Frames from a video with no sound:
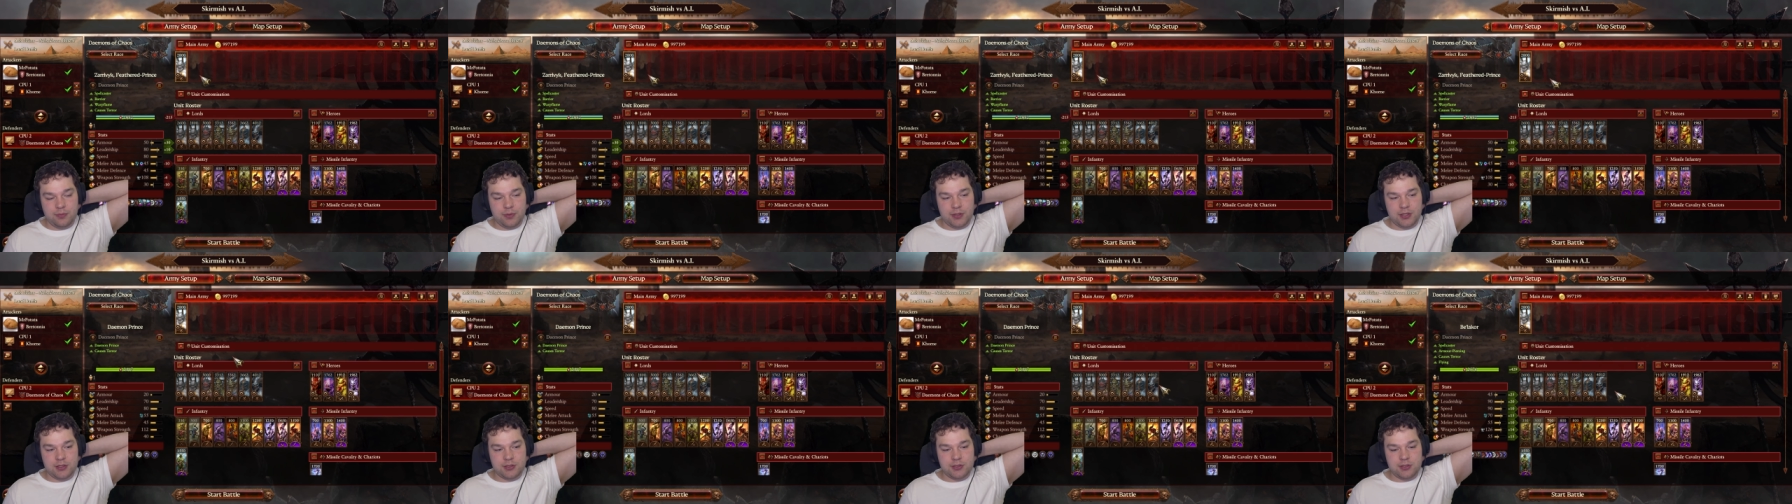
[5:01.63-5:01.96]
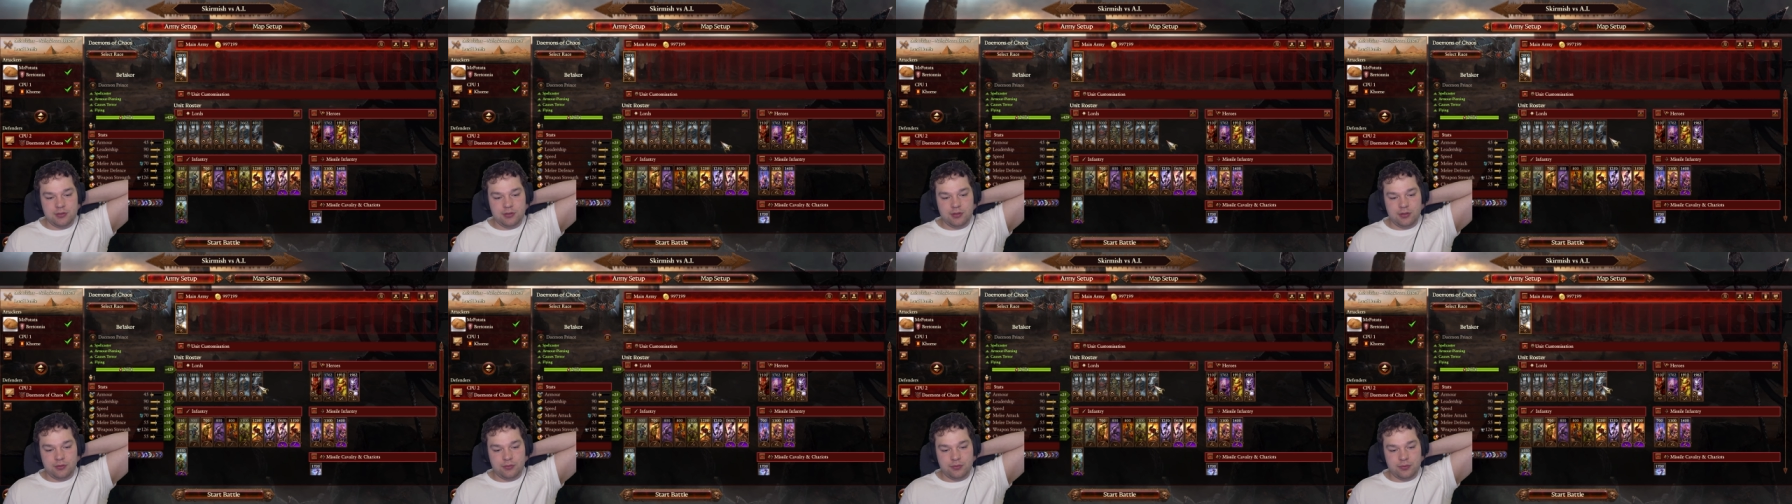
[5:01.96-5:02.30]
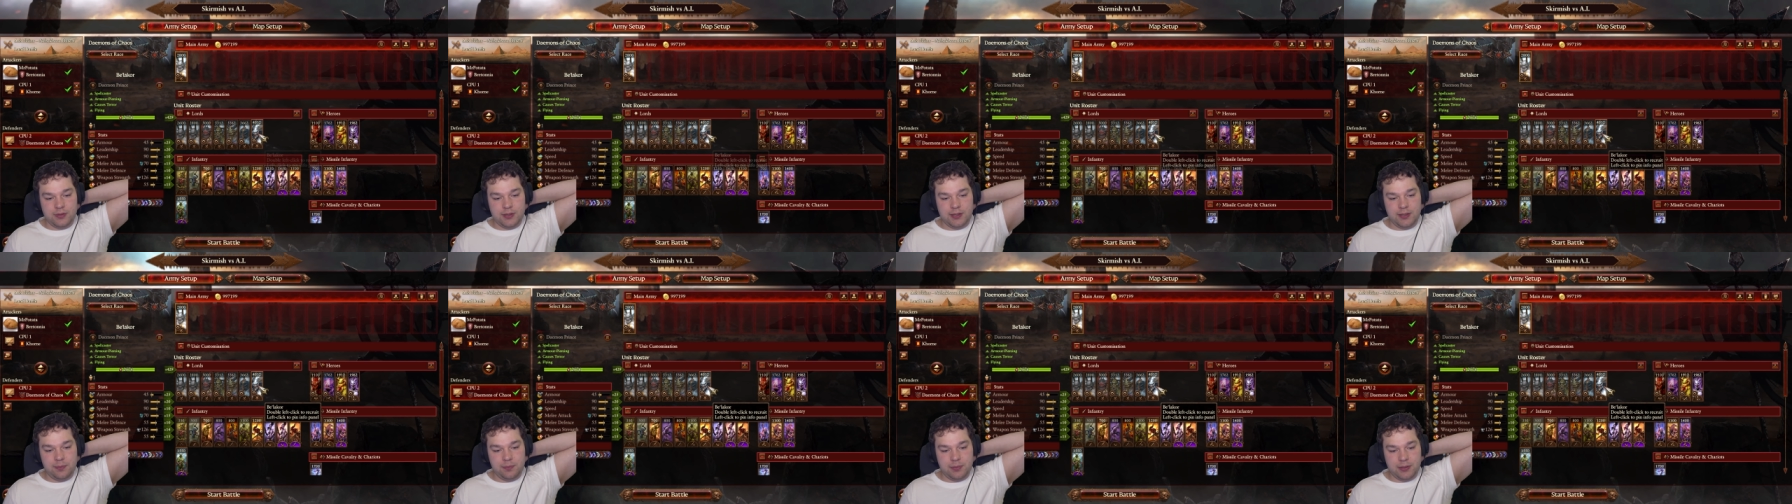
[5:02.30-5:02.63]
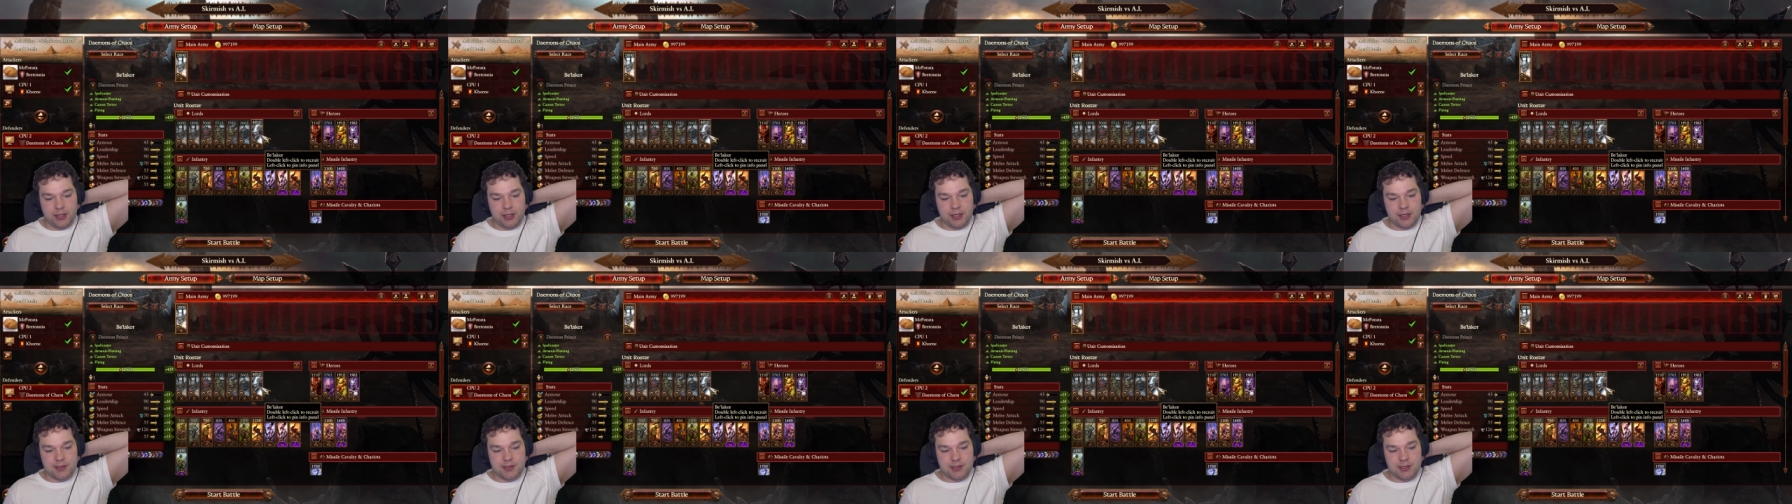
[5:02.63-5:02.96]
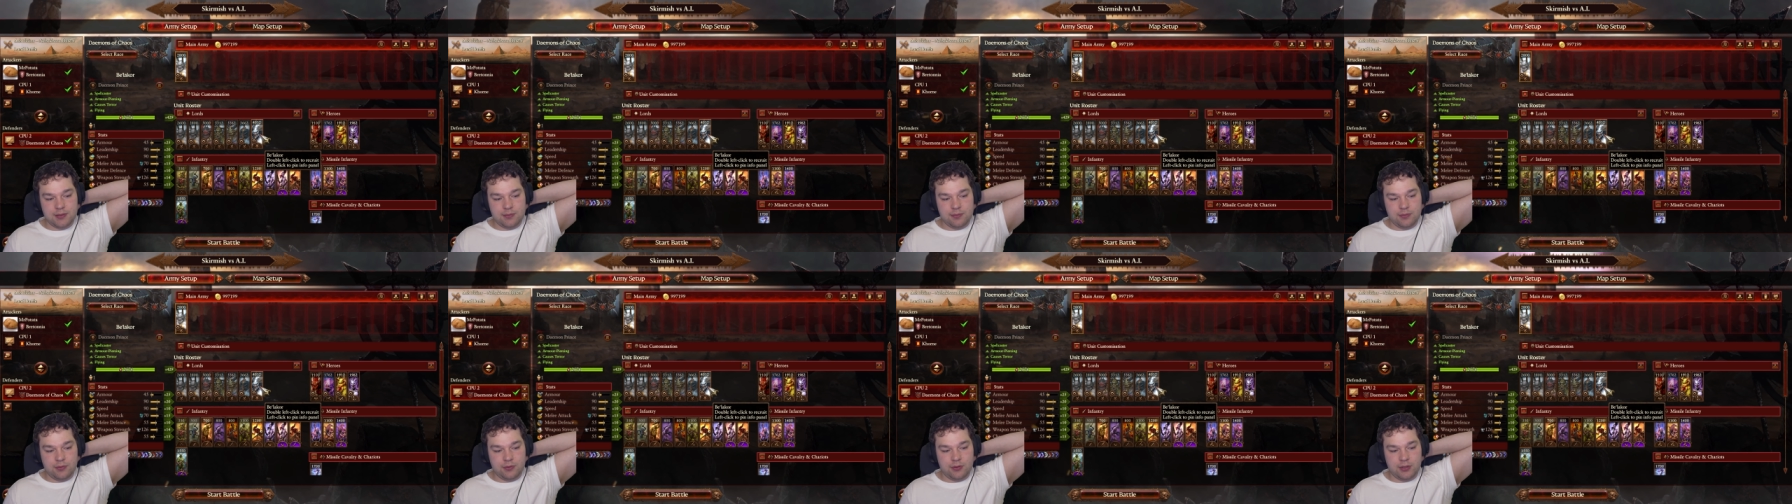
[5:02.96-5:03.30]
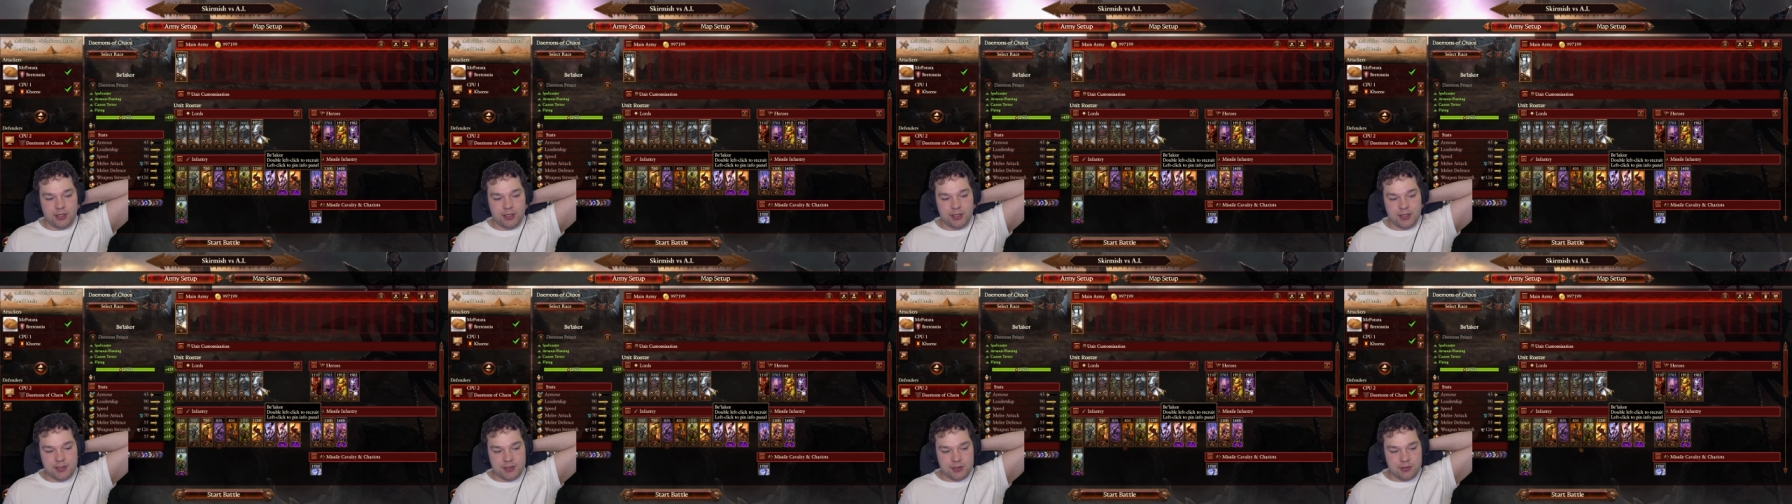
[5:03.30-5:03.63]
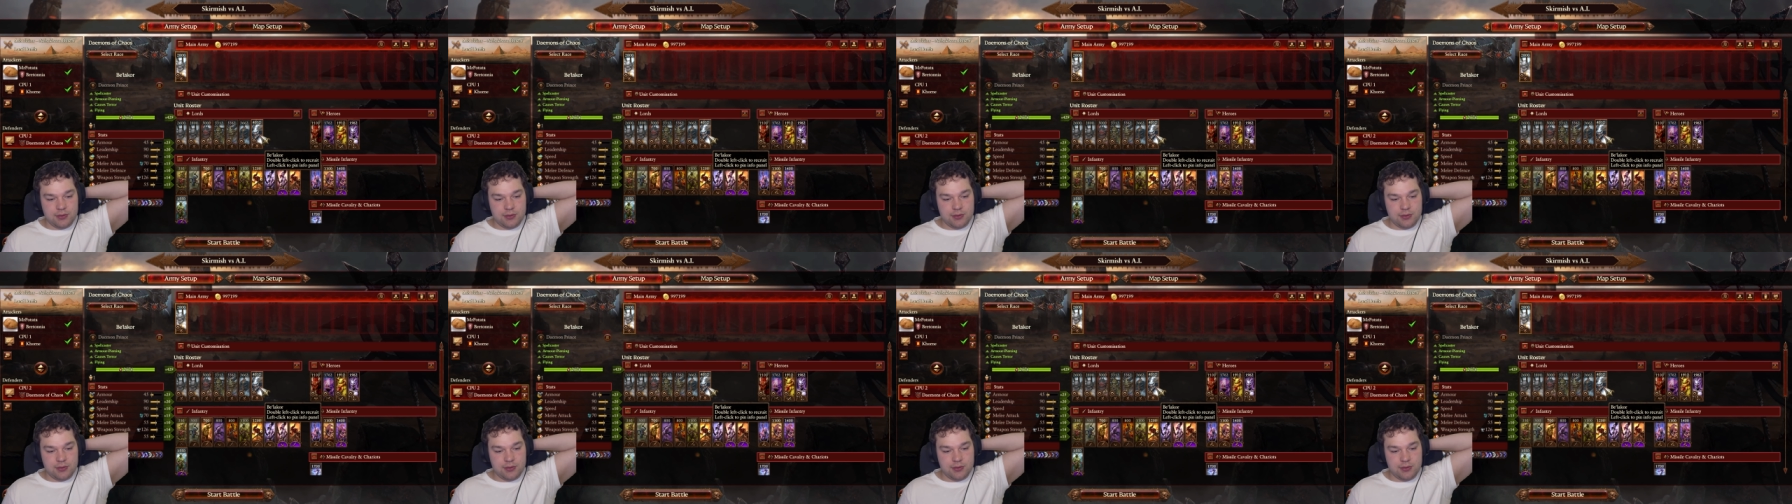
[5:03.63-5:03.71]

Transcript: because you don't really play as him. Or I guess you